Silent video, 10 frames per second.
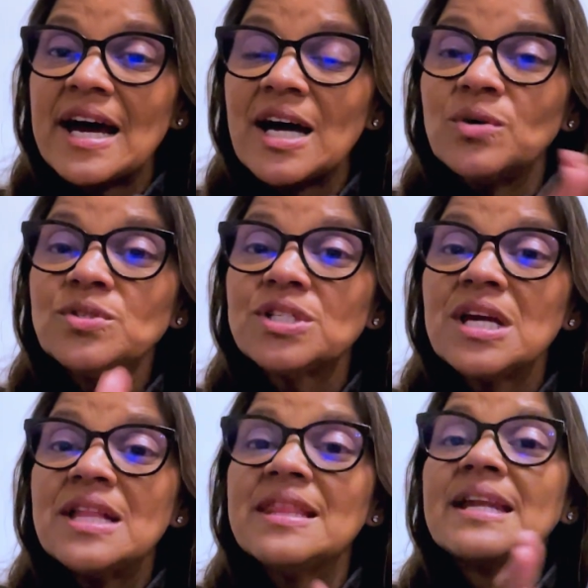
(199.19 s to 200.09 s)
out
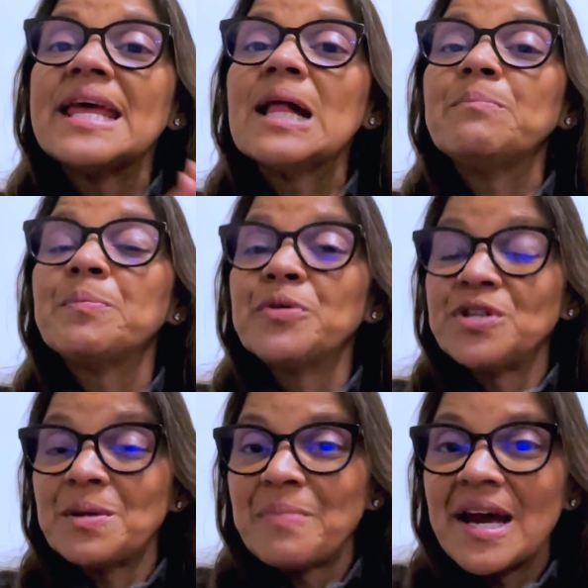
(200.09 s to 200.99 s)
that help put
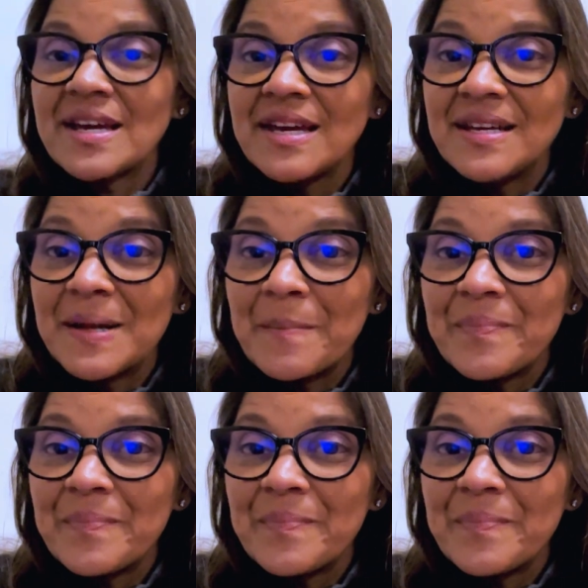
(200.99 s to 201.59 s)
it back in.